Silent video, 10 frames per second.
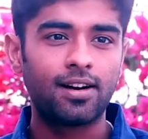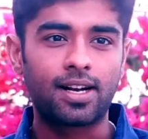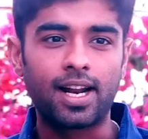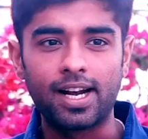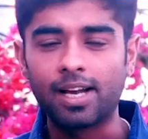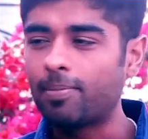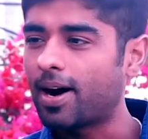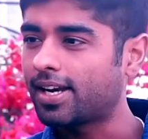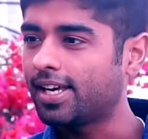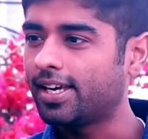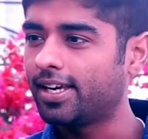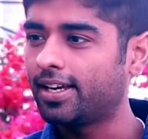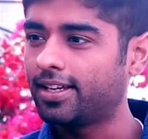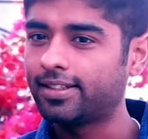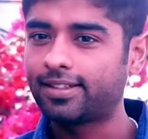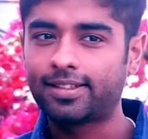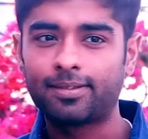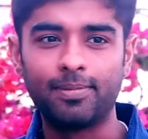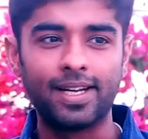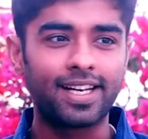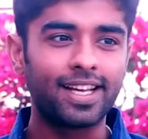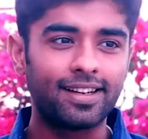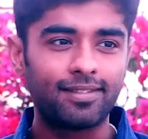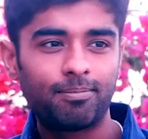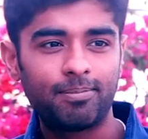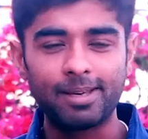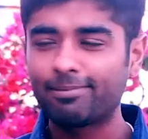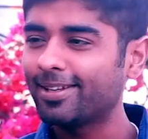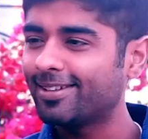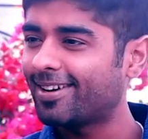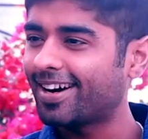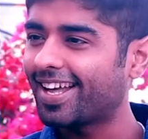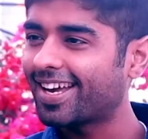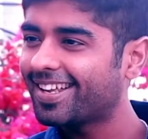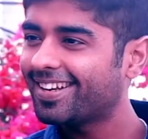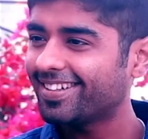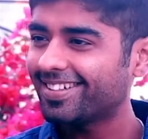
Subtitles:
Attending parties, meeting people who are happy